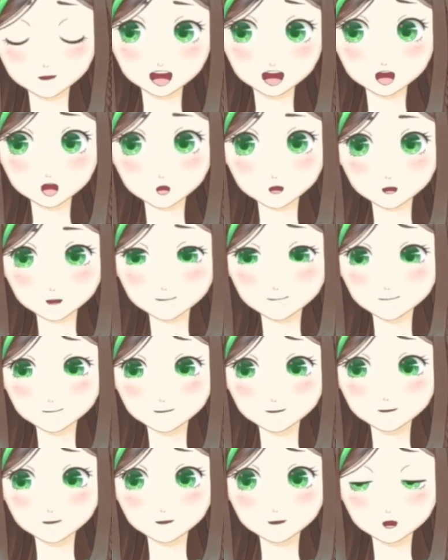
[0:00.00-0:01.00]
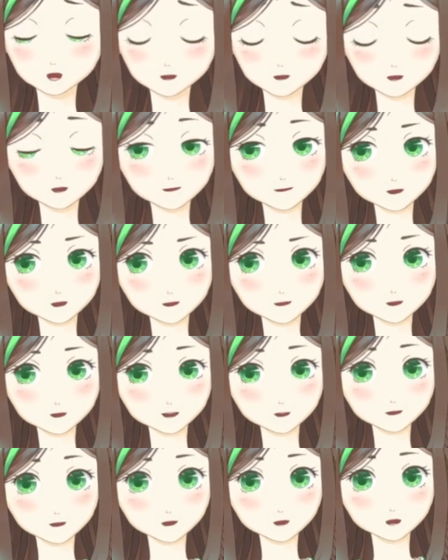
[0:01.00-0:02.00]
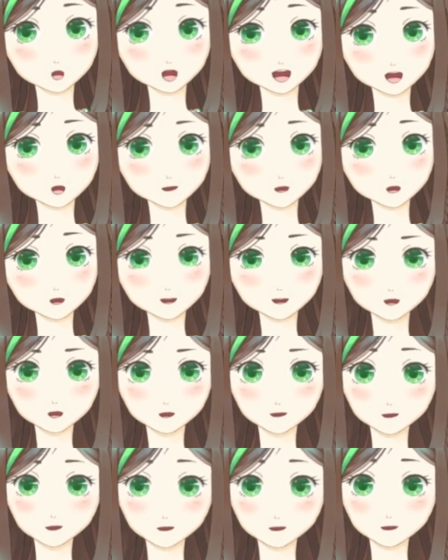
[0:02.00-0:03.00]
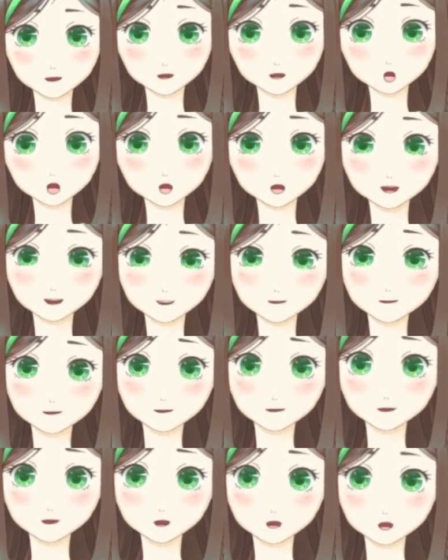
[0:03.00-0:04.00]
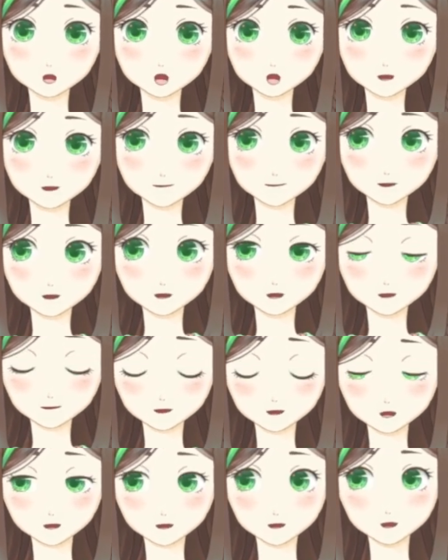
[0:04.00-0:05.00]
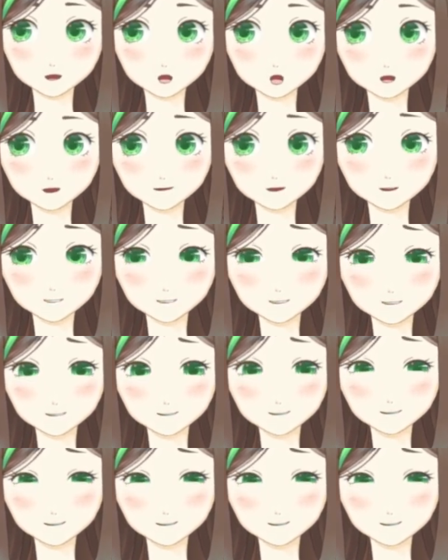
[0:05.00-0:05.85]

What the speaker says: Next, you can see me design the Kohlrabi Starship logo, and I added to the side of the ship in Kohlrabi colors.